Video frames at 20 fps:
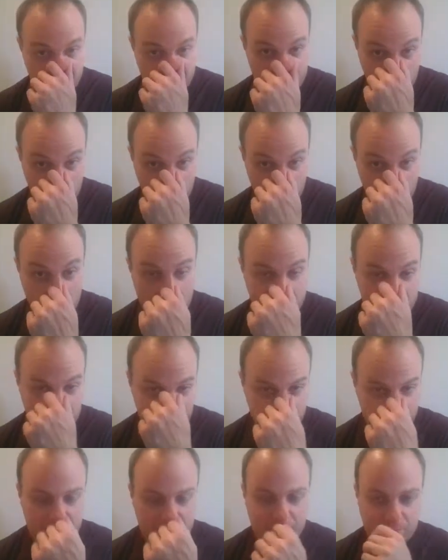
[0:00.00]
Now, I
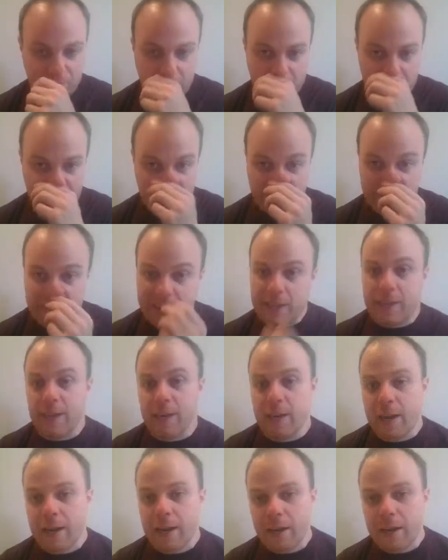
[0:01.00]
think $550
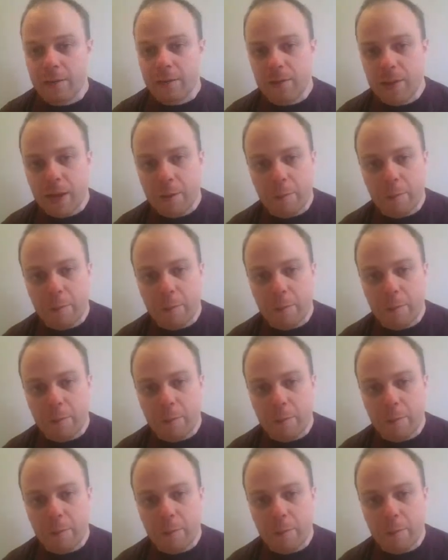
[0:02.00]
Canadian,